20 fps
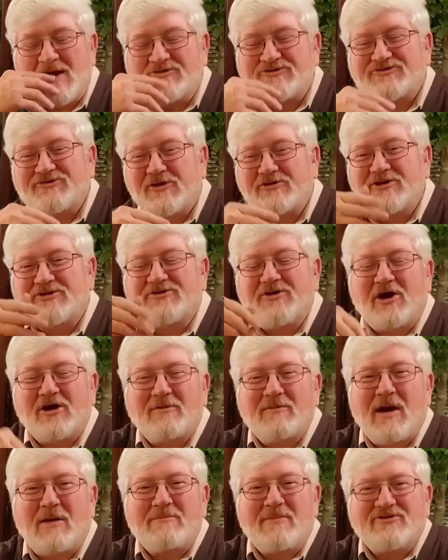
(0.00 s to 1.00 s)
started
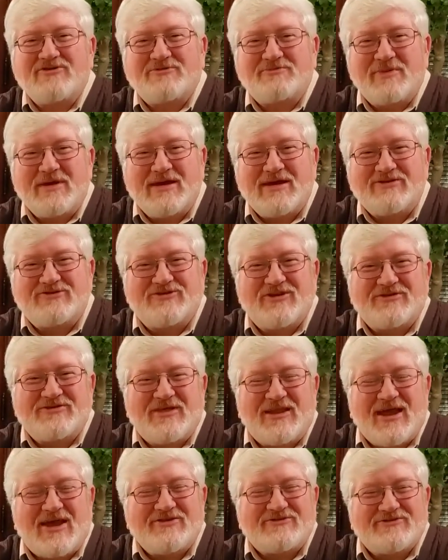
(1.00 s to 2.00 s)
talking about my speech, and
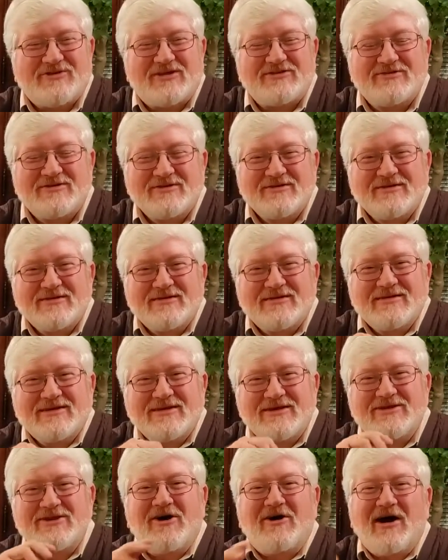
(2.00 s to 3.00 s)
then I said,
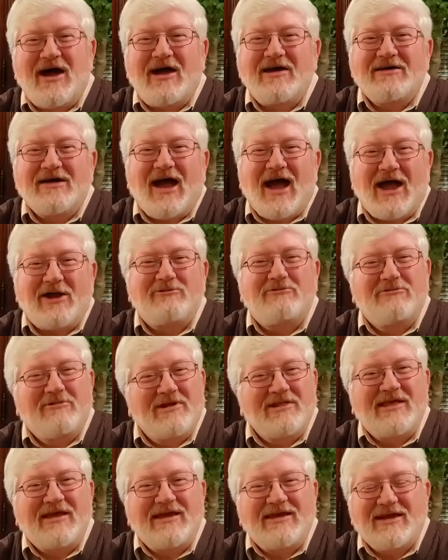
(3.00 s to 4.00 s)
you know, I'm
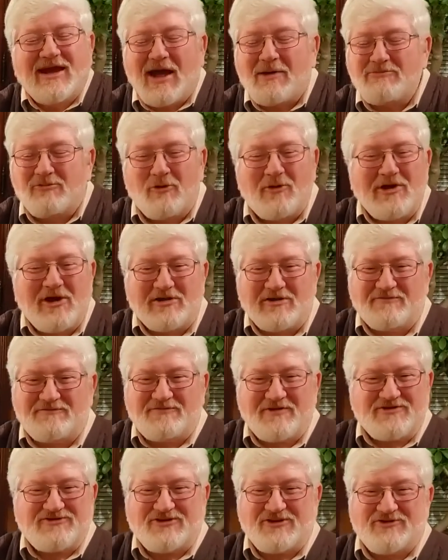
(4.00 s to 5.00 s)
going on a
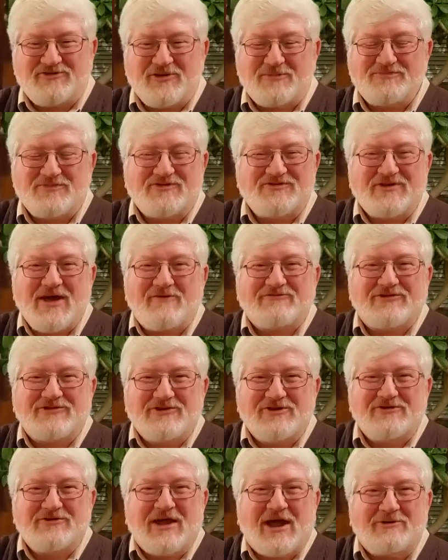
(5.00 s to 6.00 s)
fishing trip this afternoon.